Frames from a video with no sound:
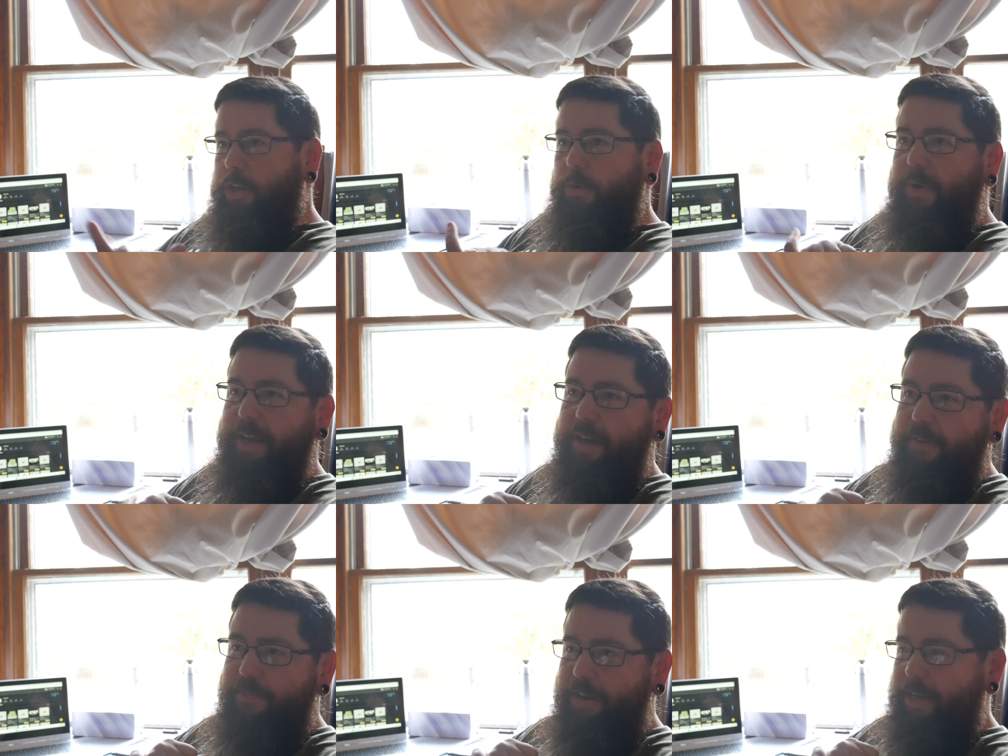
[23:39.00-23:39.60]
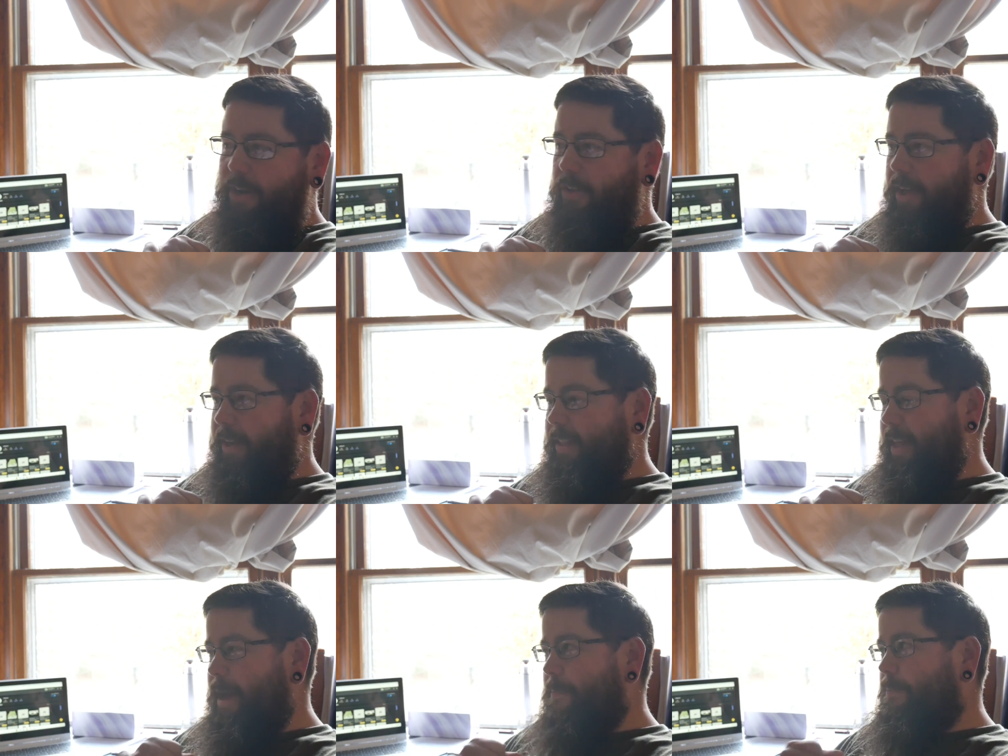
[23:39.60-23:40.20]
doing a video
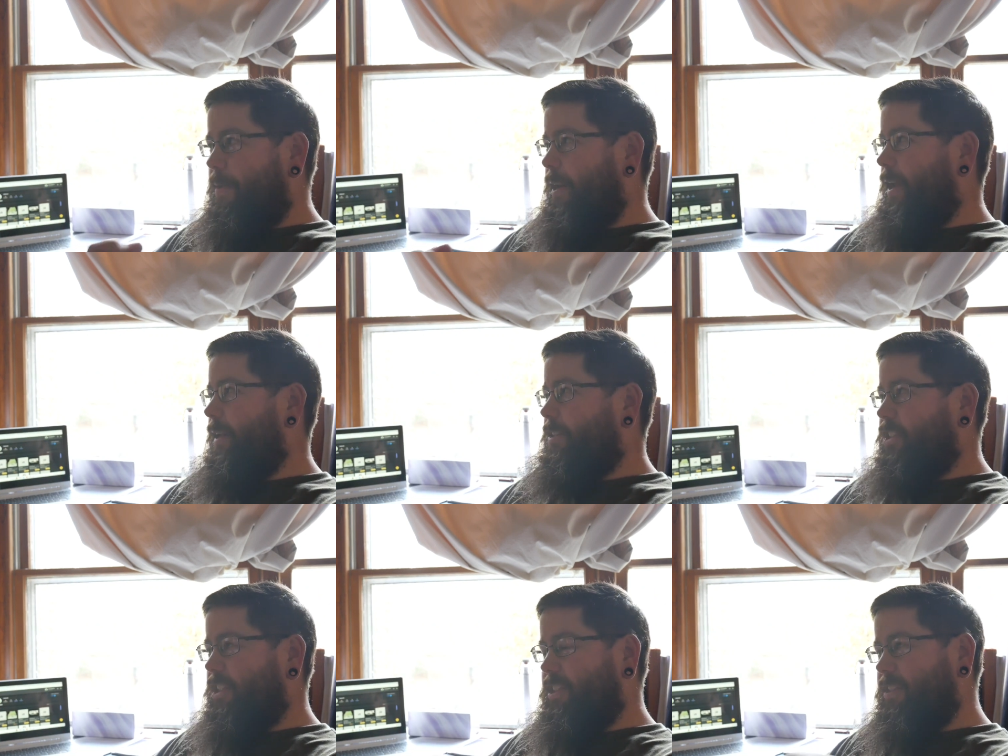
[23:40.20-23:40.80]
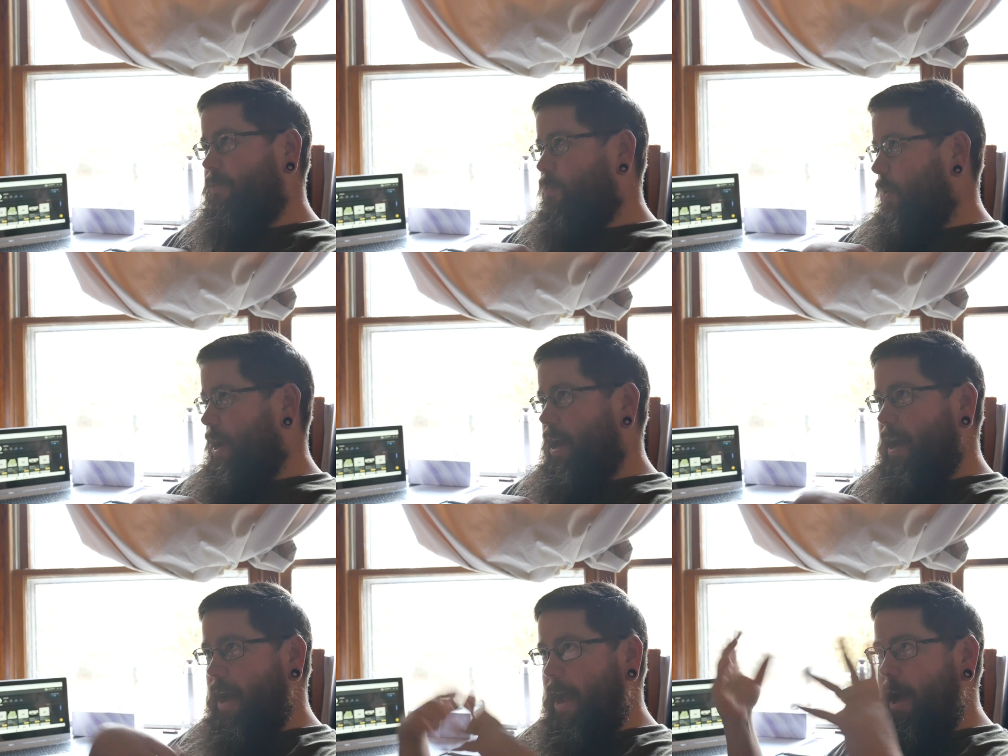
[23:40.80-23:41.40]
like that, but it just
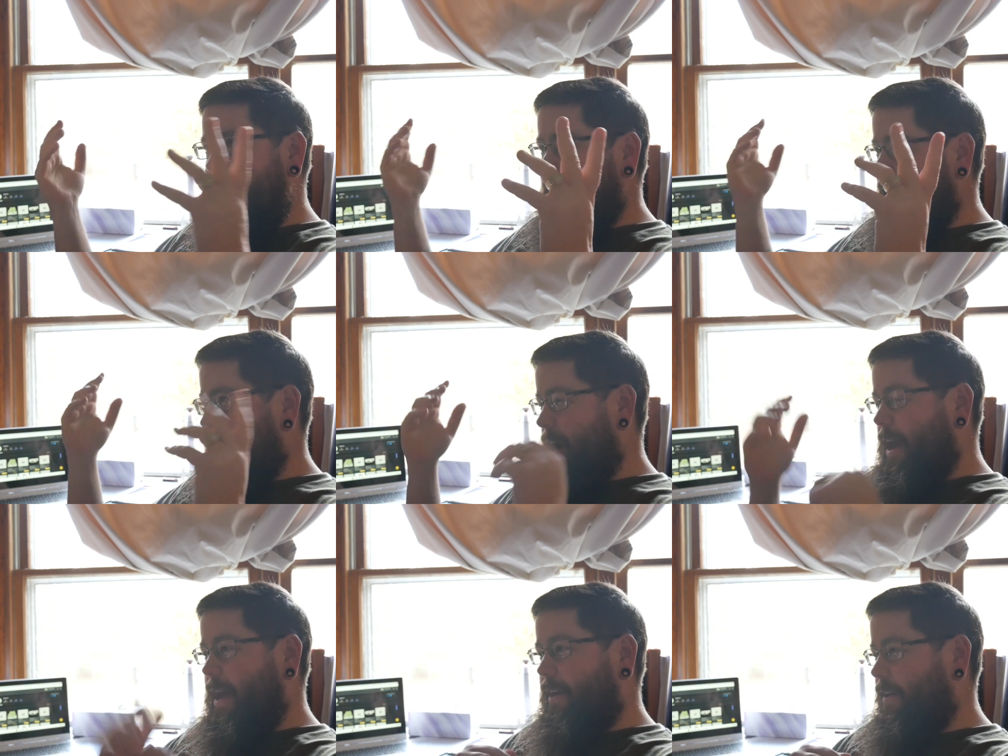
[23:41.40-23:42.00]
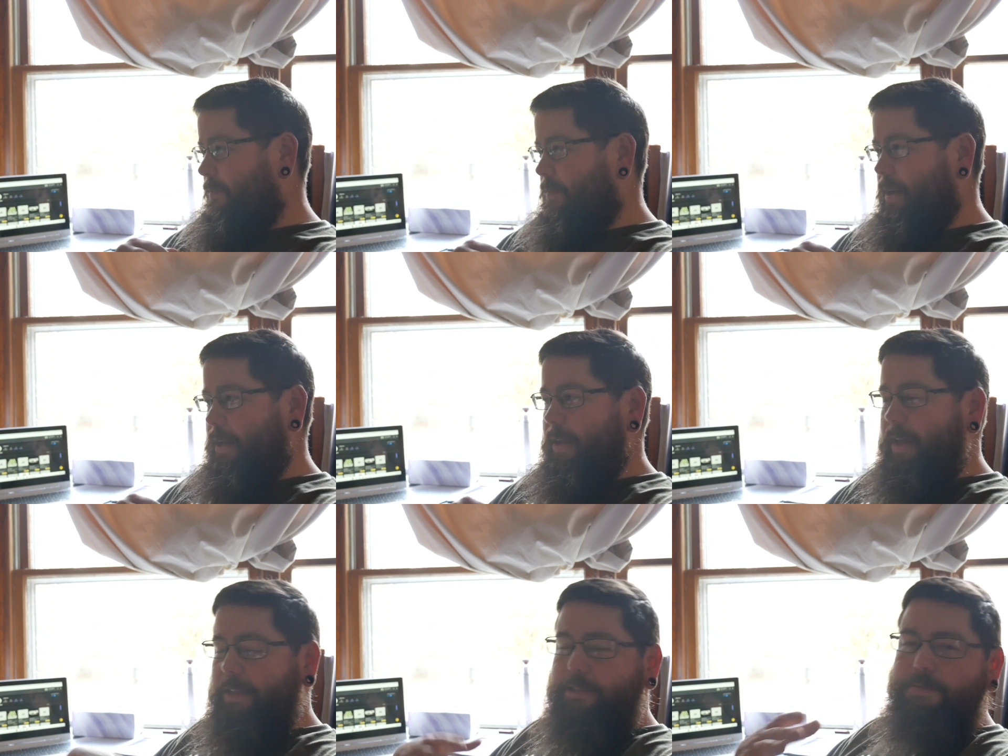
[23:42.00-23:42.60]
went on, and
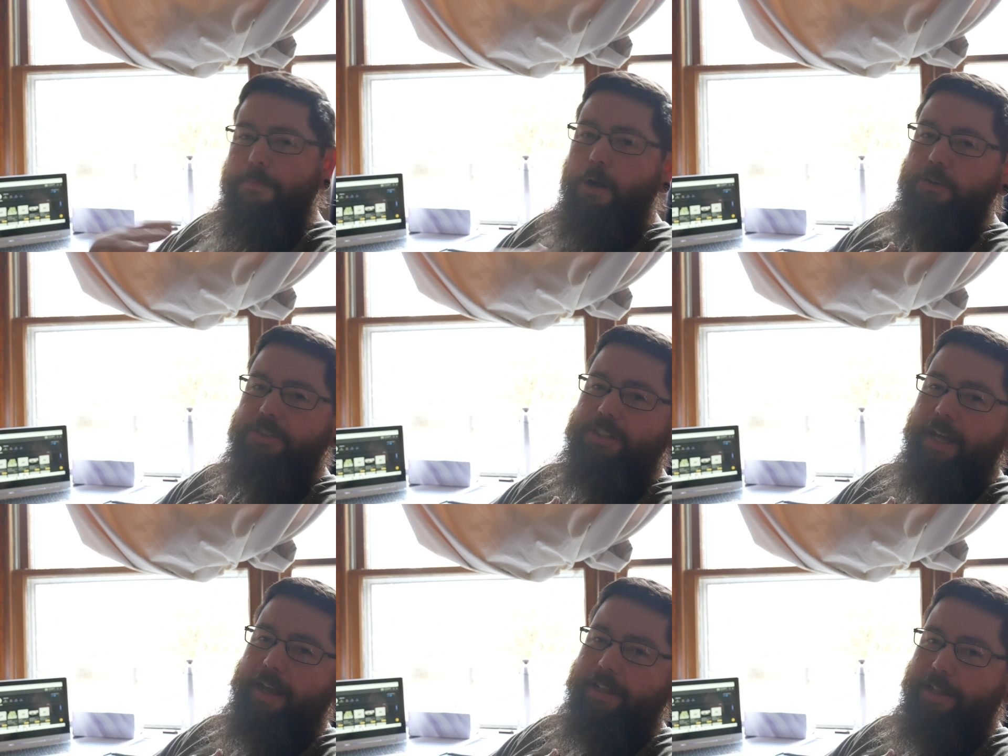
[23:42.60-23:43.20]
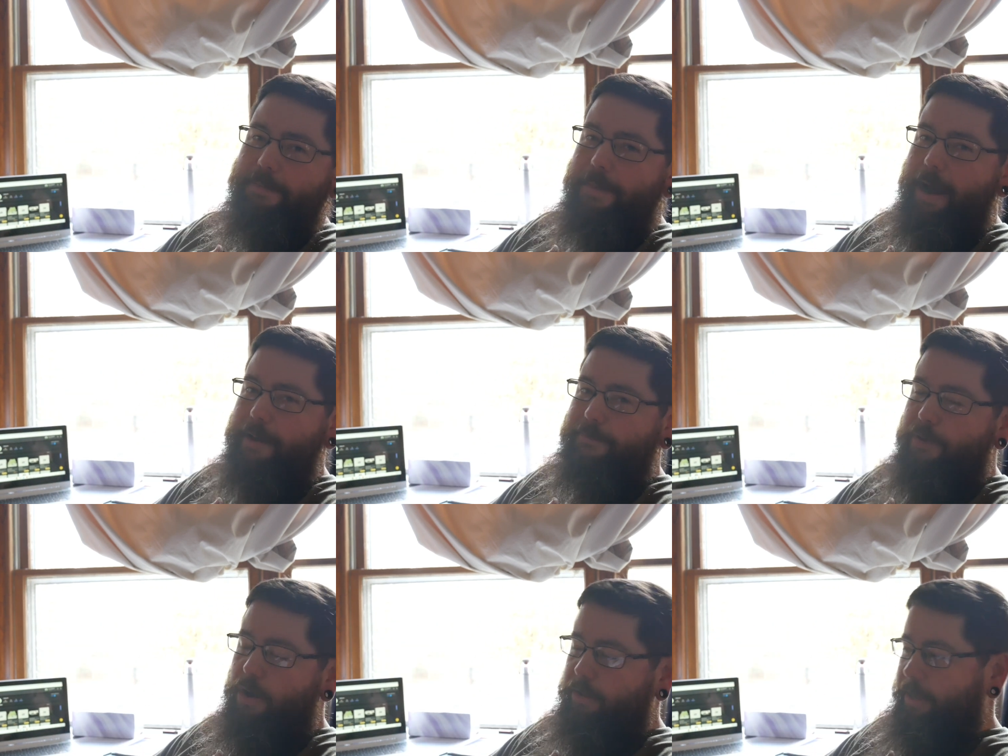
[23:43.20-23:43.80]
it's most likely my
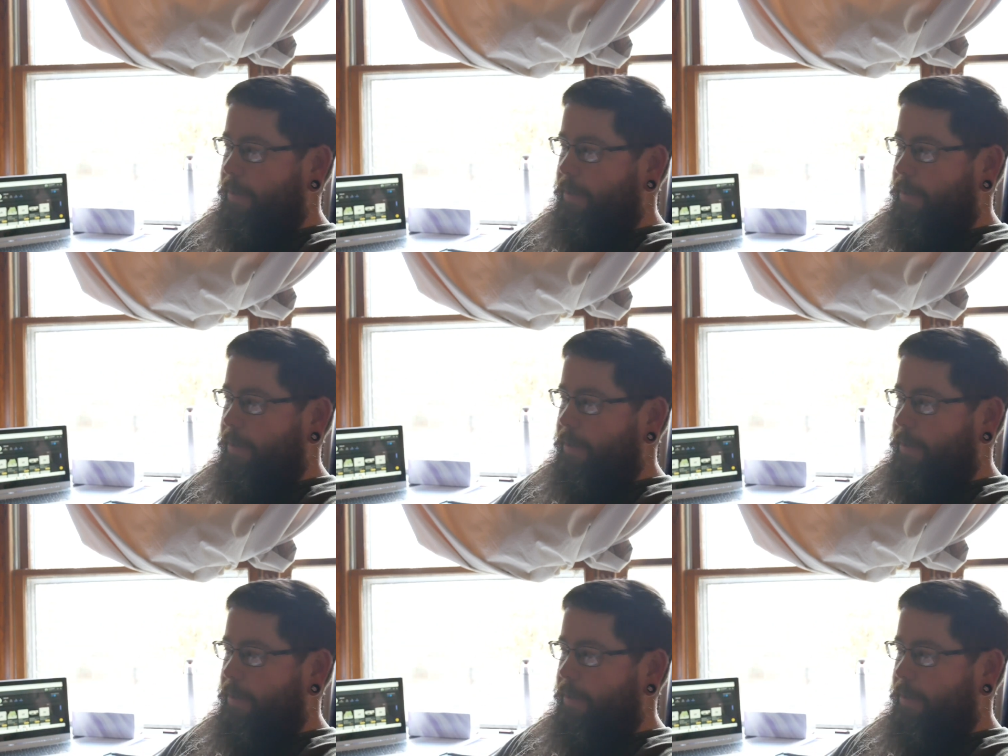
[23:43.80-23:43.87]
fault,